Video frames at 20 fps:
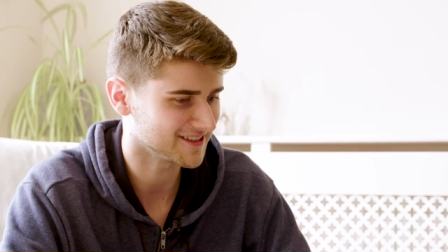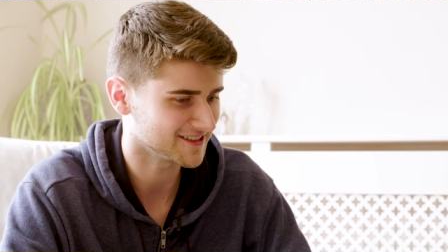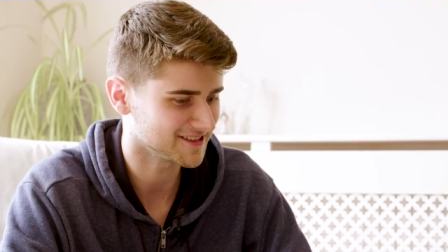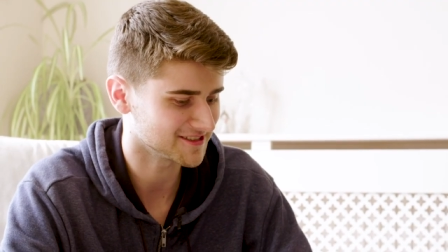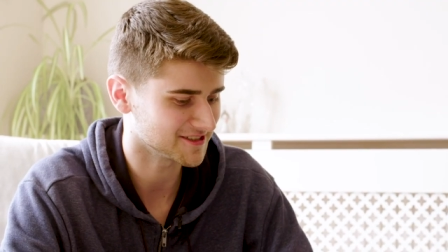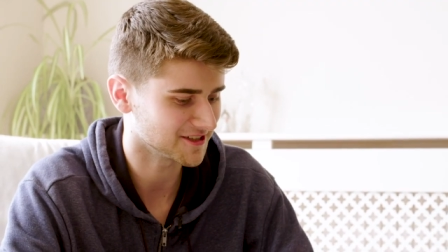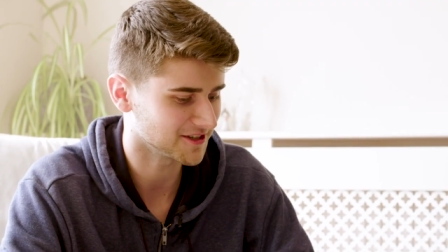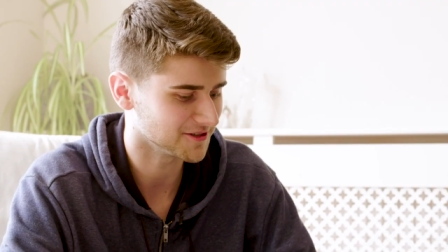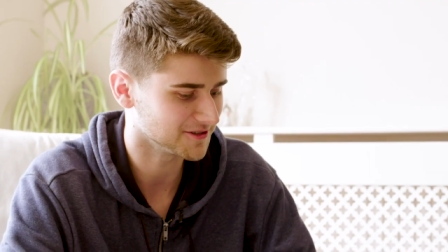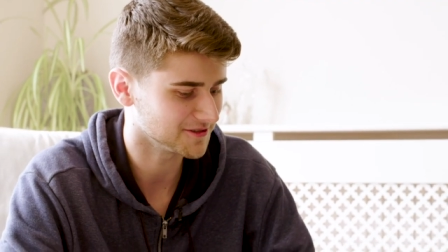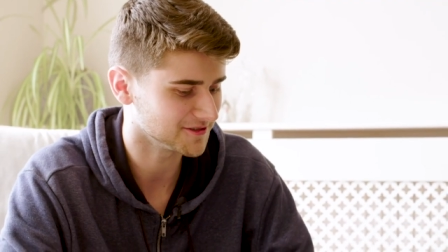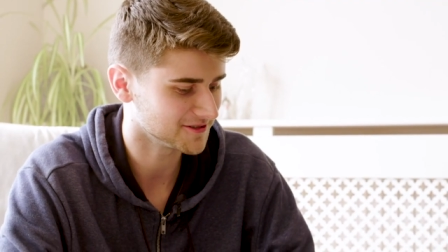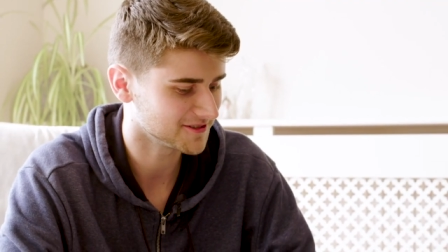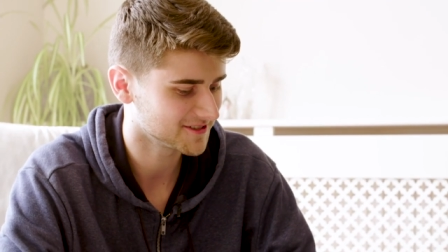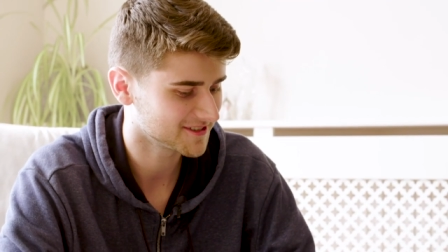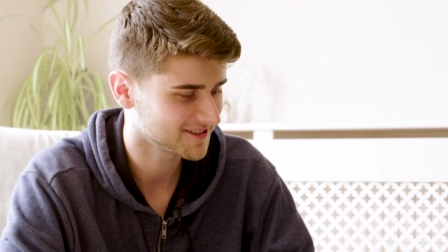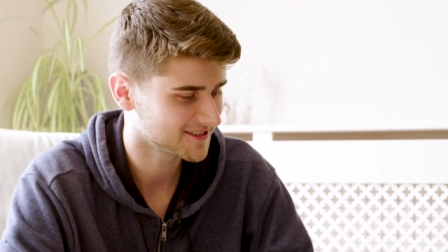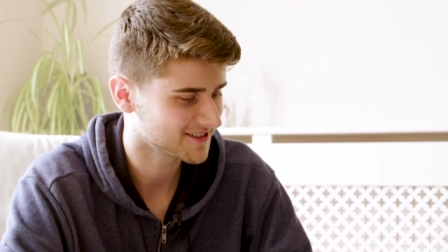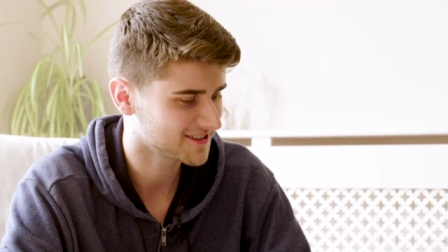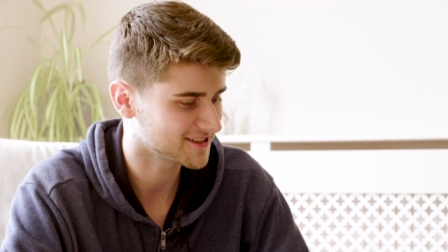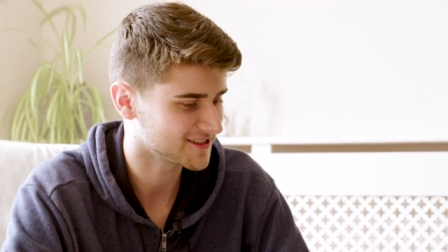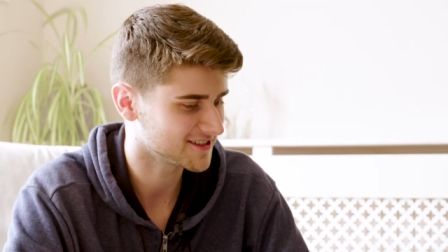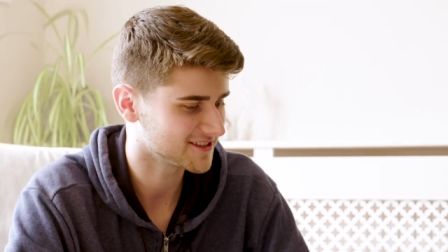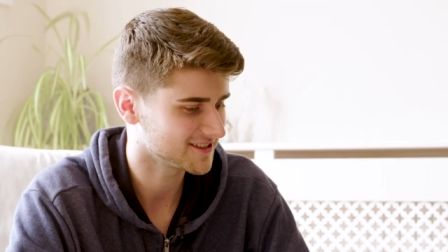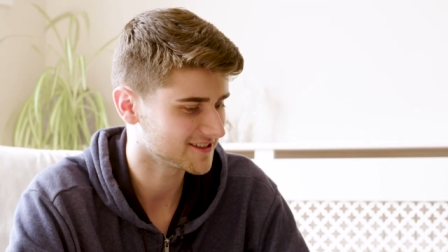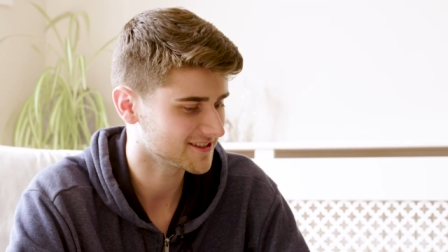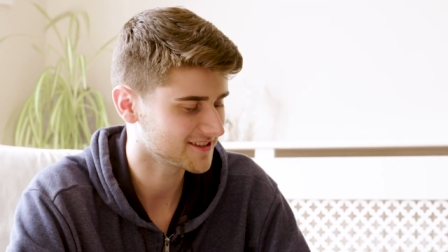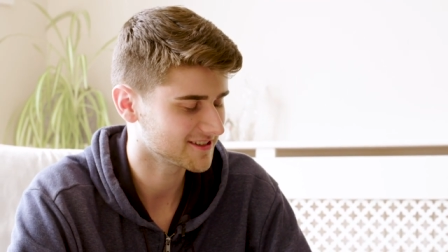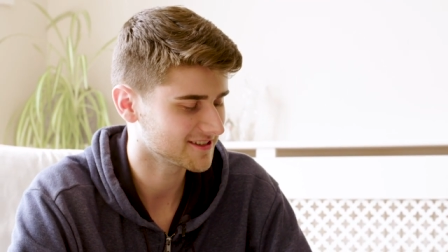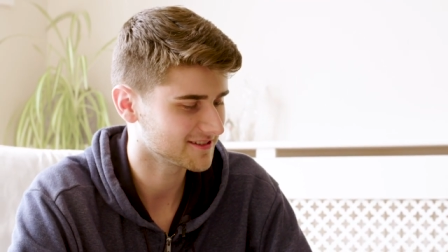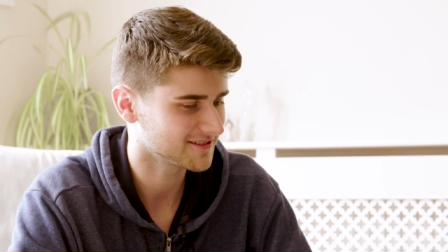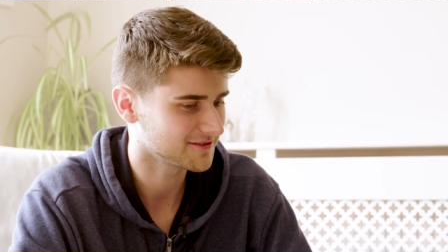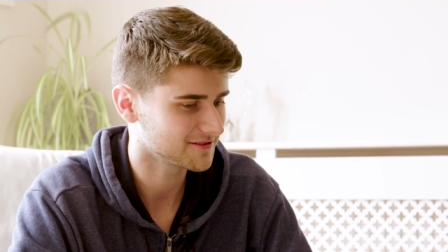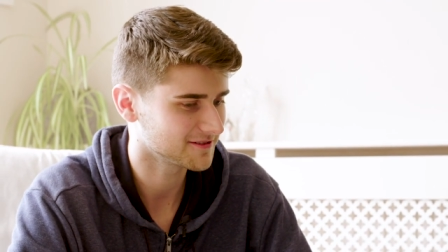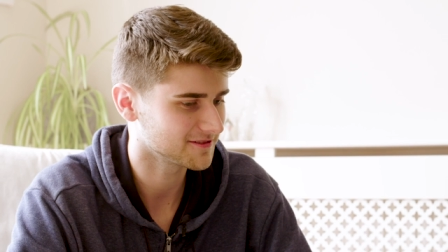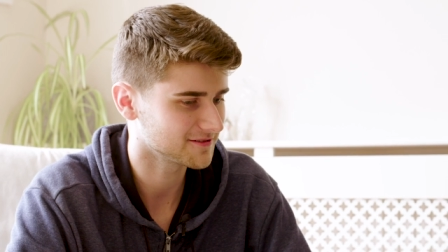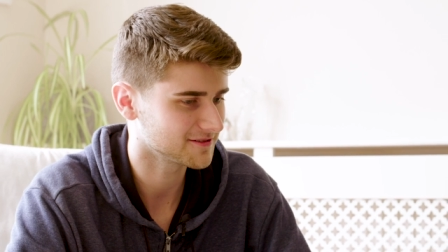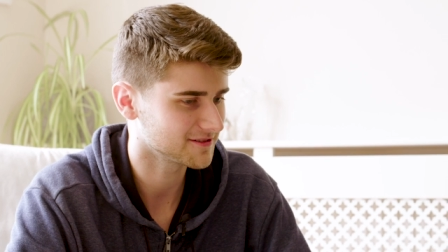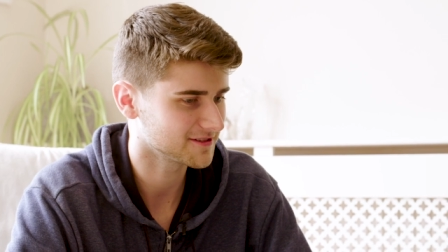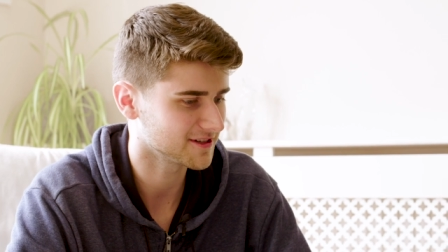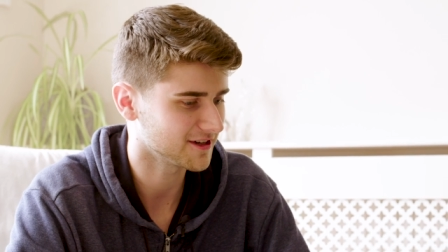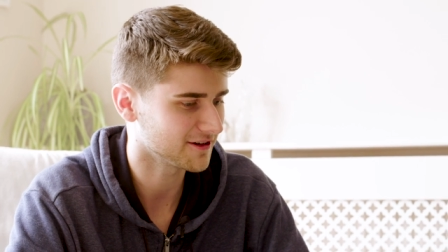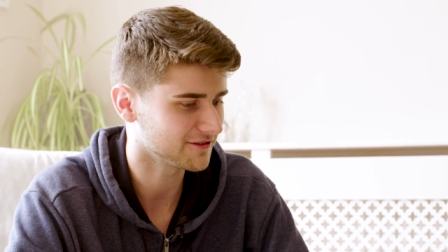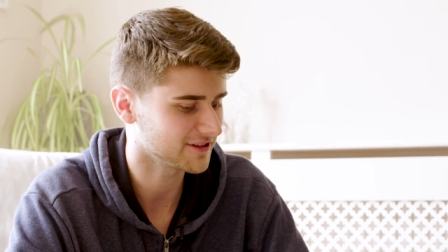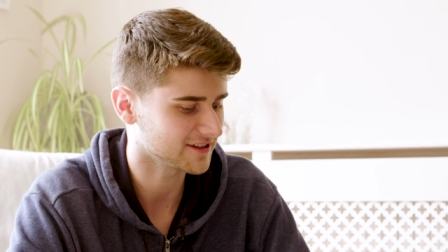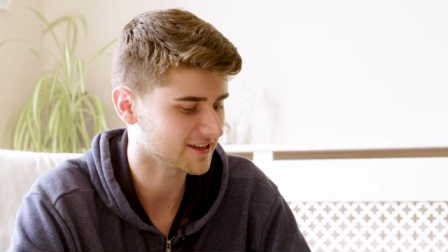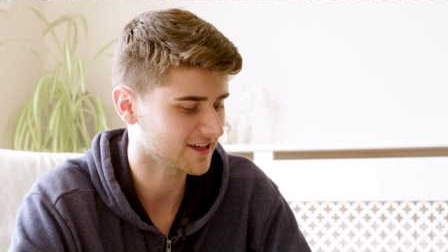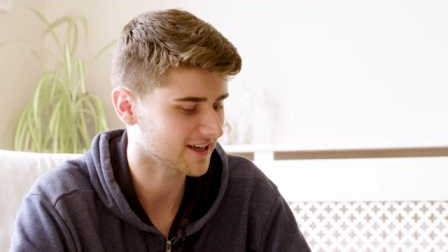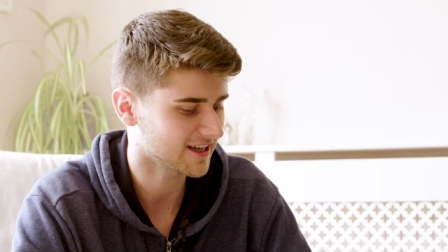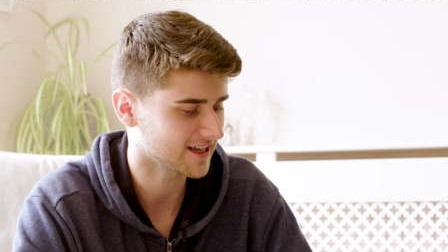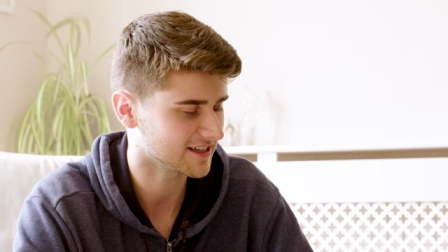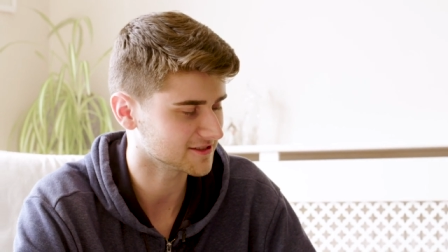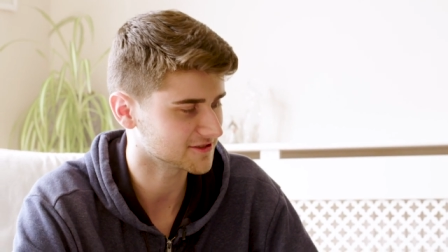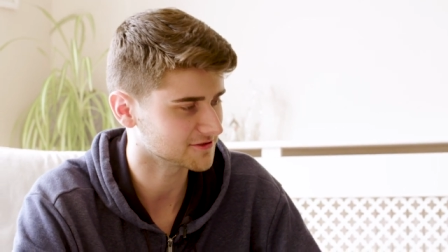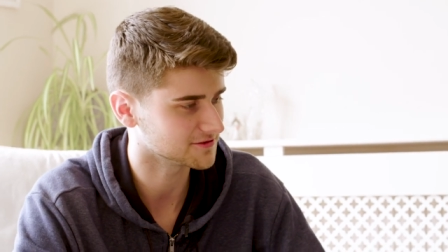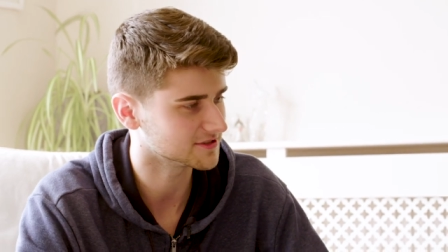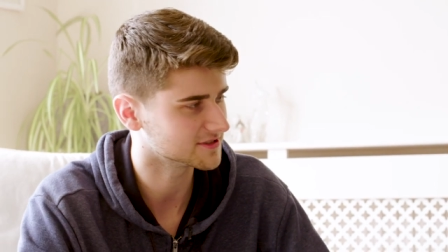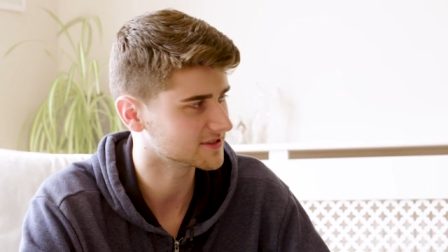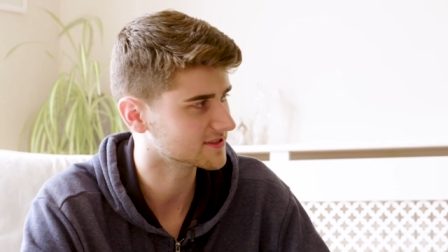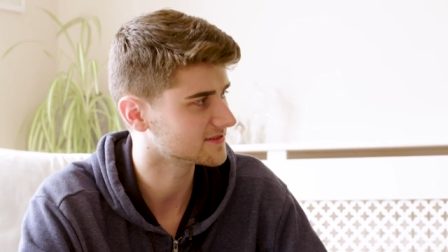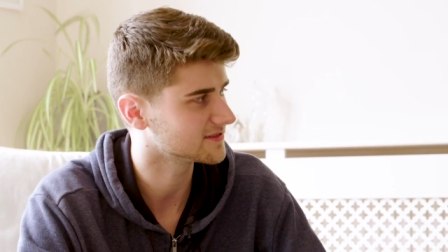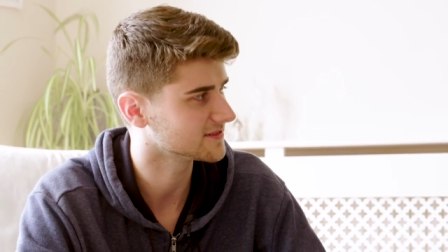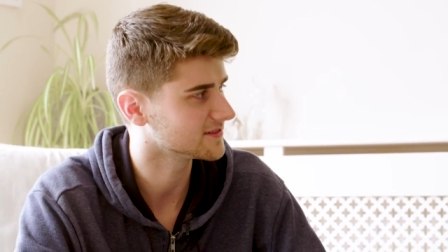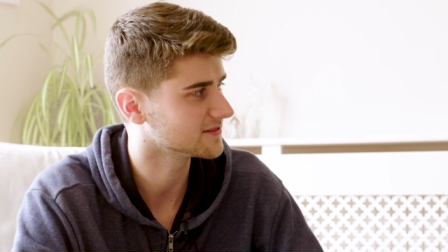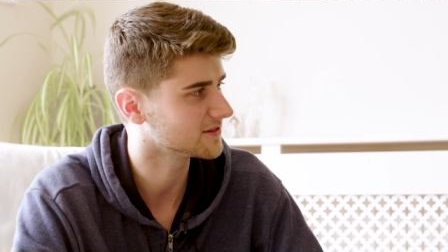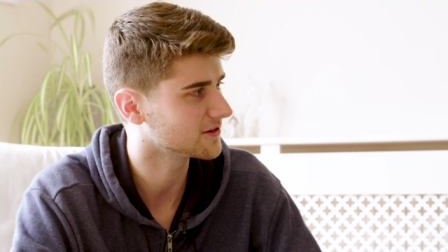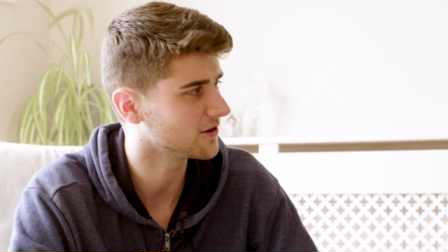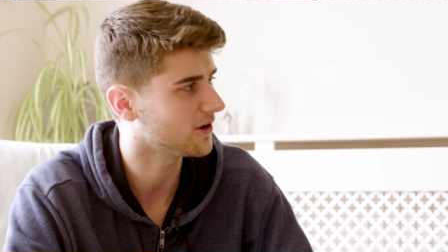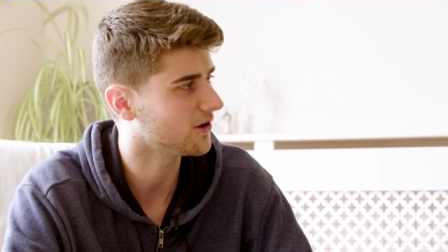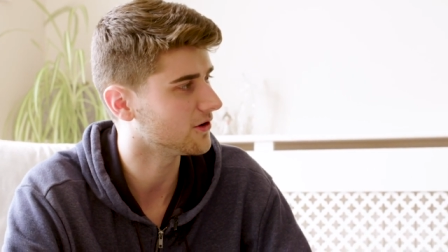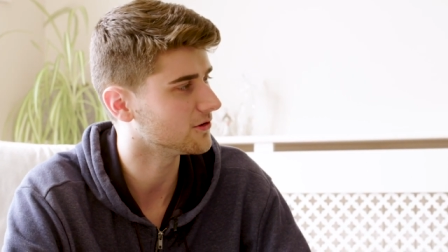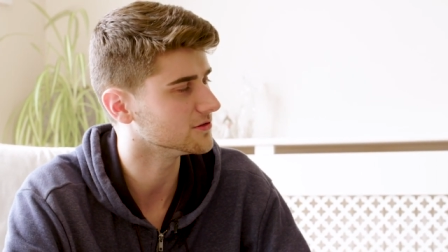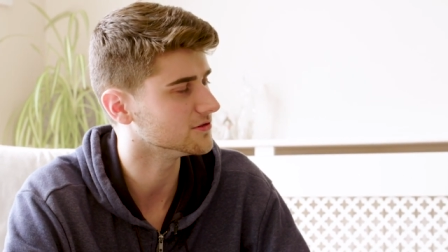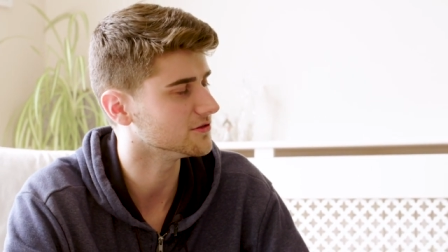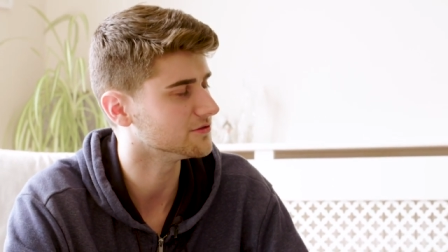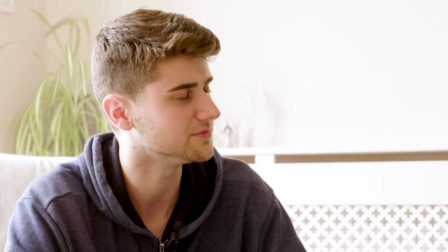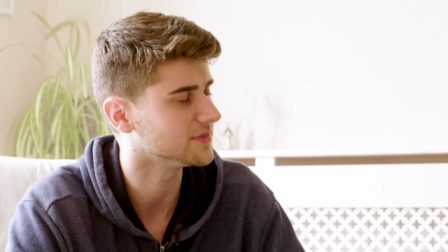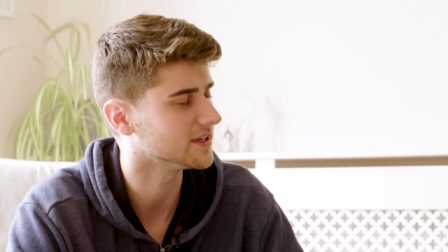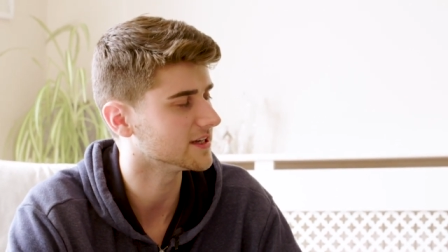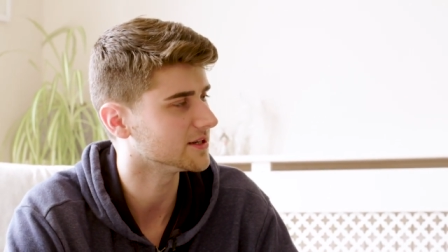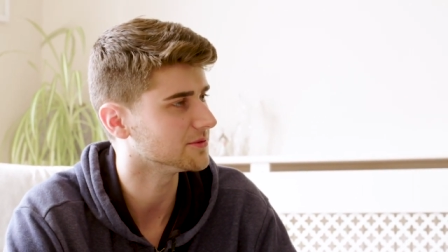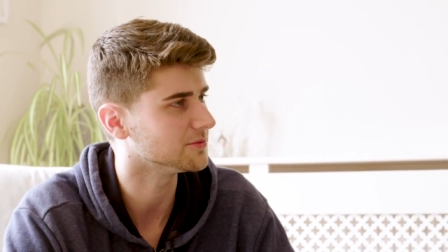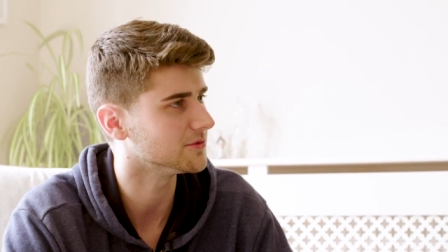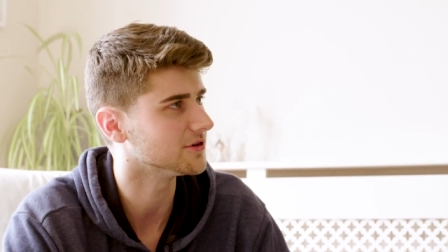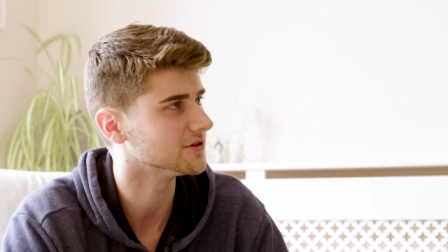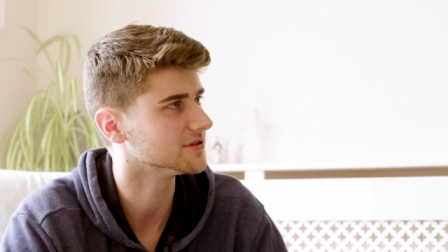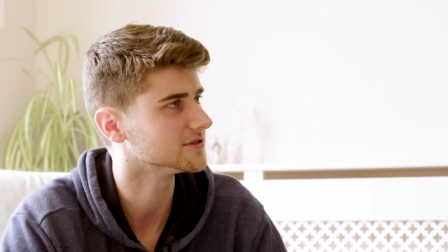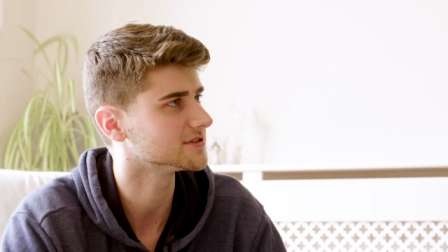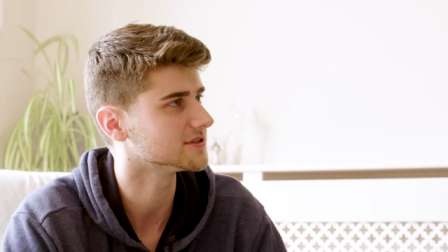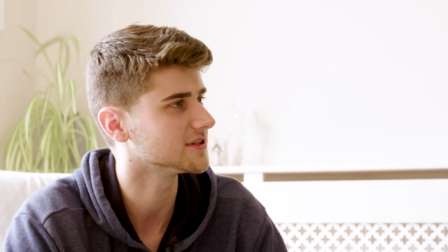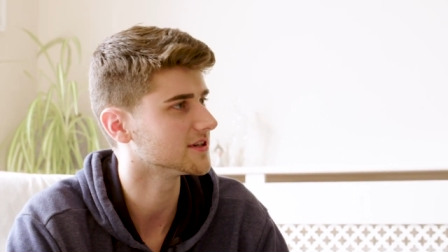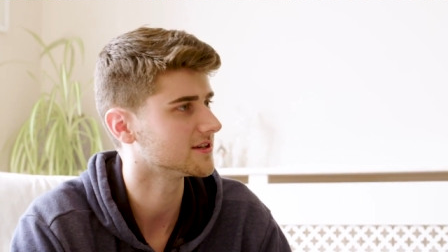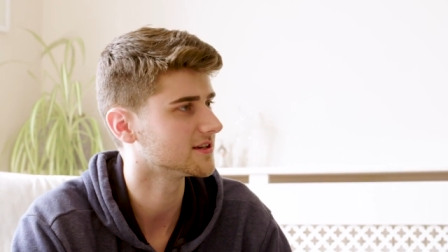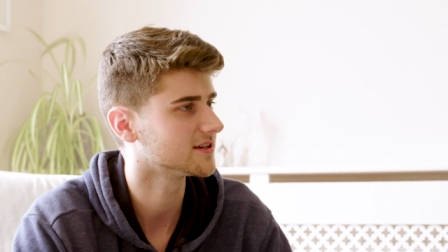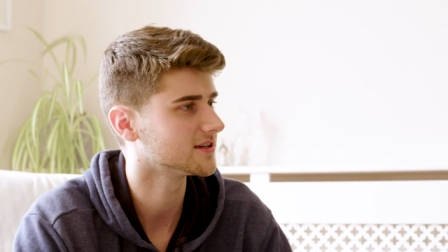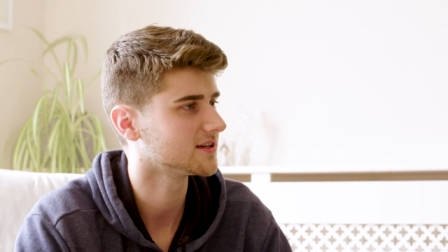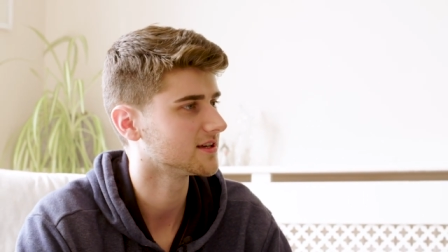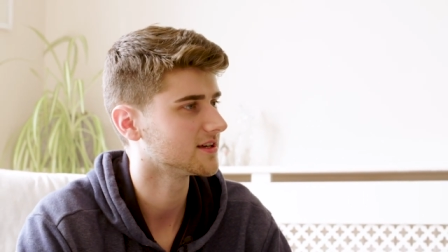there is no, nothing that cancer has got hold of me anymore, so.